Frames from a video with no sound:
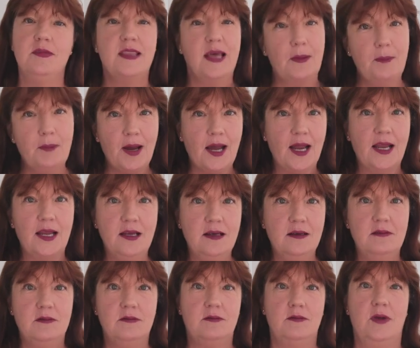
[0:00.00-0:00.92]
they
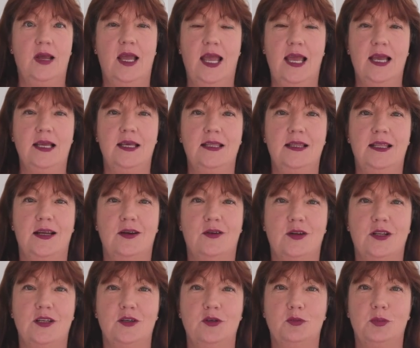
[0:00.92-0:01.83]
may hang in there
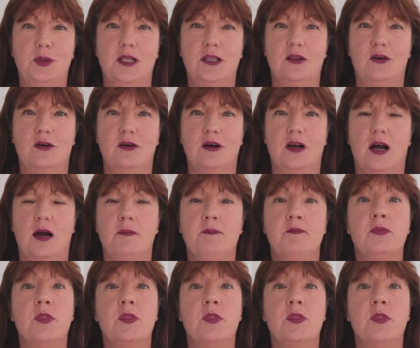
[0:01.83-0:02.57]
a little bit longer.